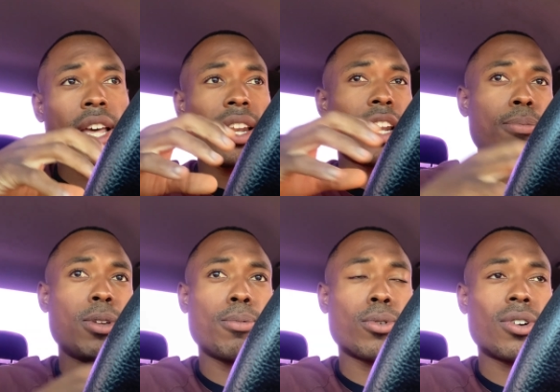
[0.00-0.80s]
a lot of
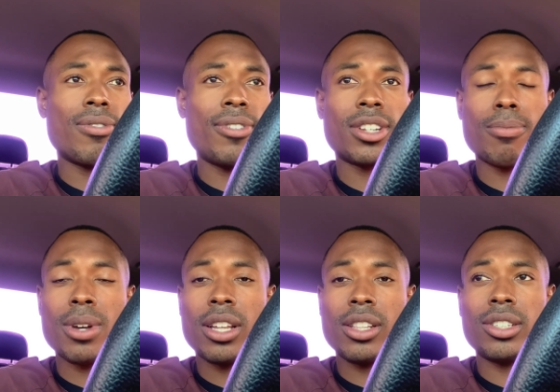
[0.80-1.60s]
people are affected
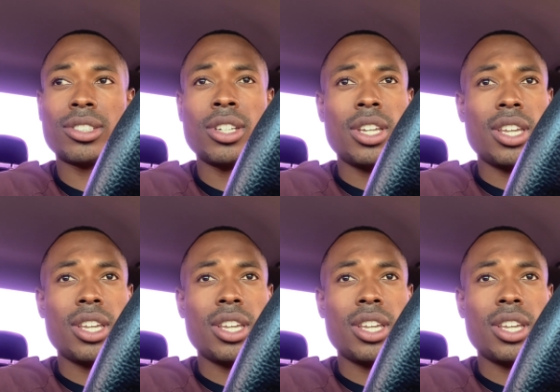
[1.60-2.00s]
by this.